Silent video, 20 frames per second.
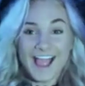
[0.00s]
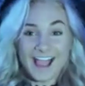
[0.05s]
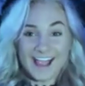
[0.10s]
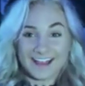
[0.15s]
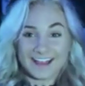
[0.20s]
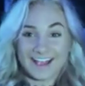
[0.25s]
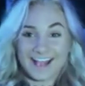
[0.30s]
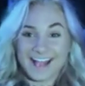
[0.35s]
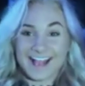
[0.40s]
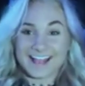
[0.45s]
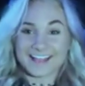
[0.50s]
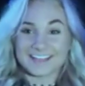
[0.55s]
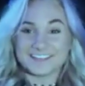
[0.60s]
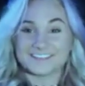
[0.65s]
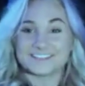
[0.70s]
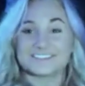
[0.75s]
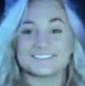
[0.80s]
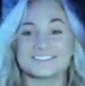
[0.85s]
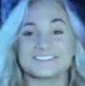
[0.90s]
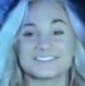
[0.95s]
Hey
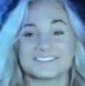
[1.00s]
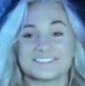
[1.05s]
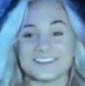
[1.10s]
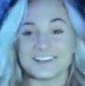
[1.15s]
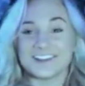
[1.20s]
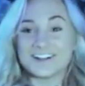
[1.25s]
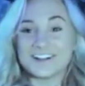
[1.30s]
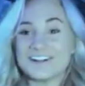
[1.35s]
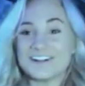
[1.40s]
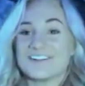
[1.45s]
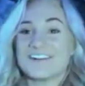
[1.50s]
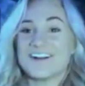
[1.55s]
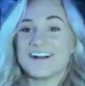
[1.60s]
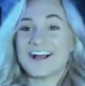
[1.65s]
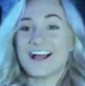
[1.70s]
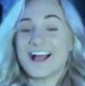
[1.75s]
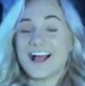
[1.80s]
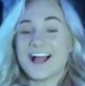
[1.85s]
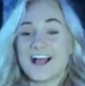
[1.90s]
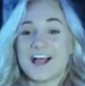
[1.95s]
guys, so
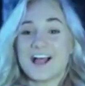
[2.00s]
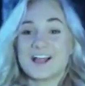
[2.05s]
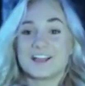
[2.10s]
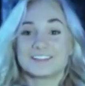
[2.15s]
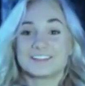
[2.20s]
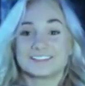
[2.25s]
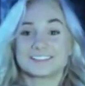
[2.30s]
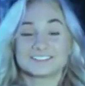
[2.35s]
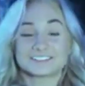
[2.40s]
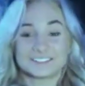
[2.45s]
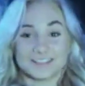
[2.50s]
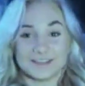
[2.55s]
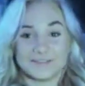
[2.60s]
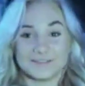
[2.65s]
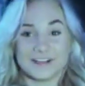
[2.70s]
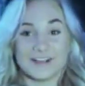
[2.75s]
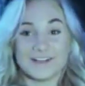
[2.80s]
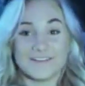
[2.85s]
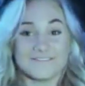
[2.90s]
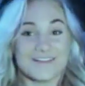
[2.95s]

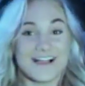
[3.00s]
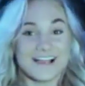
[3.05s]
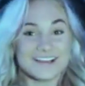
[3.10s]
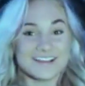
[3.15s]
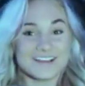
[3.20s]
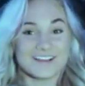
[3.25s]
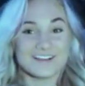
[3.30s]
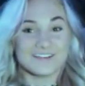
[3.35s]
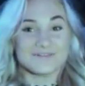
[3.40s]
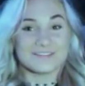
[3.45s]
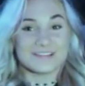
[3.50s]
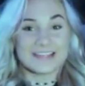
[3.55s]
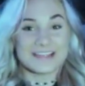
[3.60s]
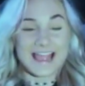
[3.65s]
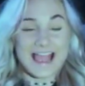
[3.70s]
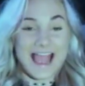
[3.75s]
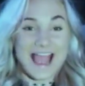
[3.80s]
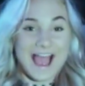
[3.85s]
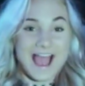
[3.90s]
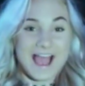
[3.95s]
some of y'all might know
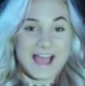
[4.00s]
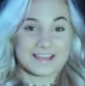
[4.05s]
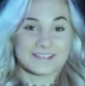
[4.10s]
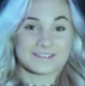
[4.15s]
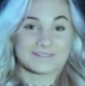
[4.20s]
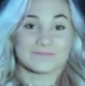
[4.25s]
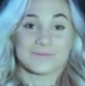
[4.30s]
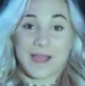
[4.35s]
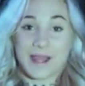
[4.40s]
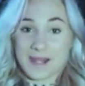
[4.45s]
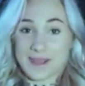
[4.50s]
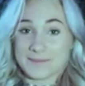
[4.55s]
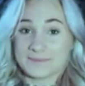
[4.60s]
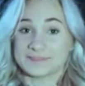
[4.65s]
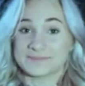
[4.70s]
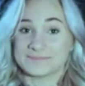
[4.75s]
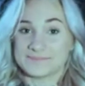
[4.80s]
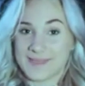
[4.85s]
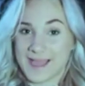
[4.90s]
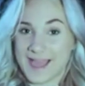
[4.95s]
me as, my
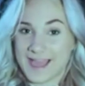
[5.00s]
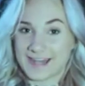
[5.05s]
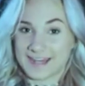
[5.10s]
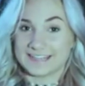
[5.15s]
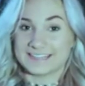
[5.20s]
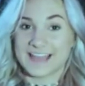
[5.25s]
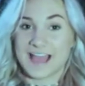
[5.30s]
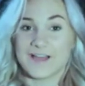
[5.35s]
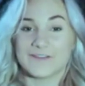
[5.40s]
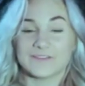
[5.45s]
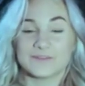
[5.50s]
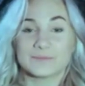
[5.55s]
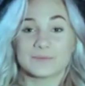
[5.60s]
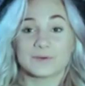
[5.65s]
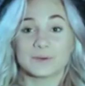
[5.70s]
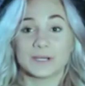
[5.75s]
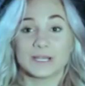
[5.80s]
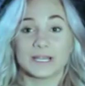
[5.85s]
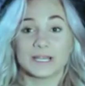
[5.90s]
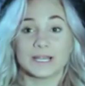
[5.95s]
name is Maddie
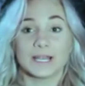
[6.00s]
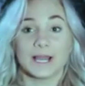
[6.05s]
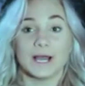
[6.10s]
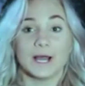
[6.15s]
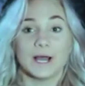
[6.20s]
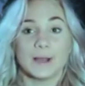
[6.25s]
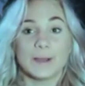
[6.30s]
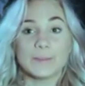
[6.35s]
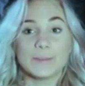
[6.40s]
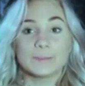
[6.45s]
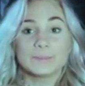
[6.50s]
Davenport.